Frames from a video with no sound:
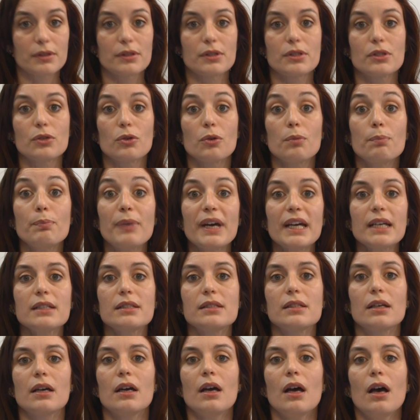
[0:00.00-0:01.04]
So
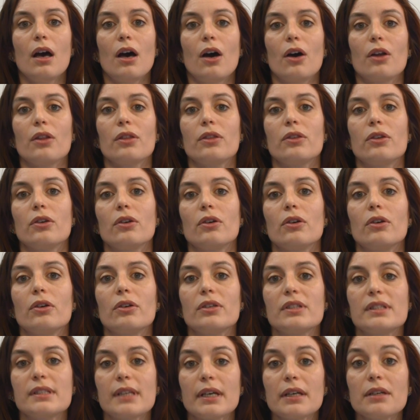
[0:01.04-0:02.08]
based on
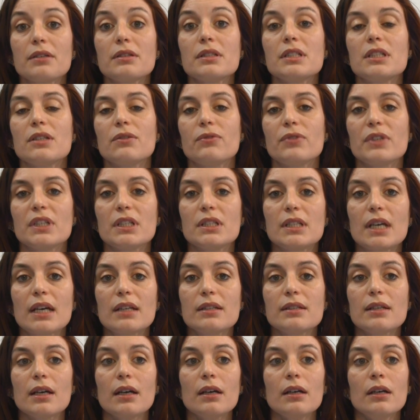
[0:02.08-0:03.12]
the scientific
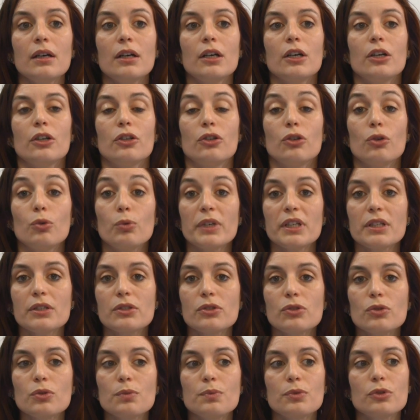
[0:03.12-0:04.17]
data, knowing
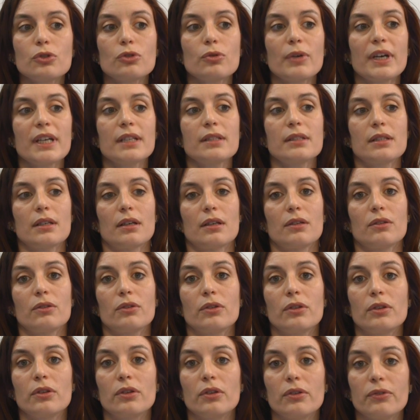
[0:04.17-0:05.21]
substrate and
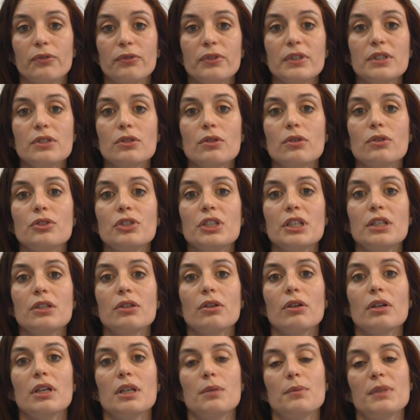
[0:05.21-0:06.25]
the
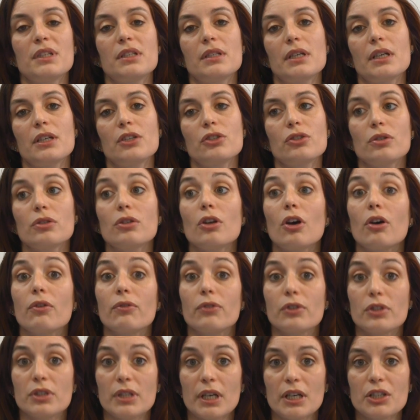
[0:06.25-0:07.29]
physiological limitation of
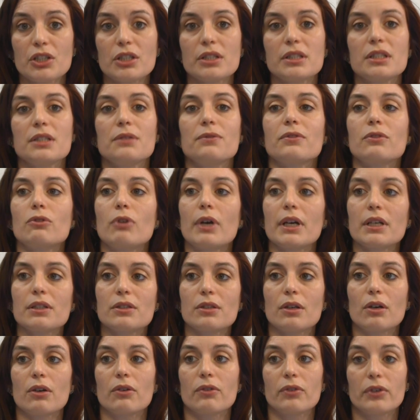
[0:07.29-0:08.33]
the digestive
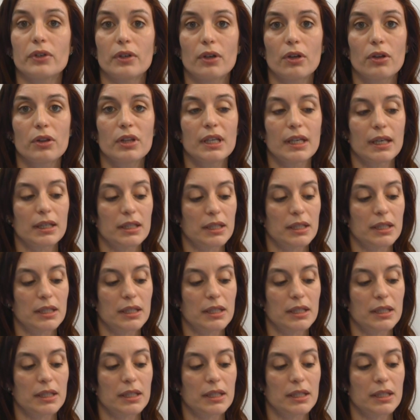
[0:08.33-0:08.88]
tract of the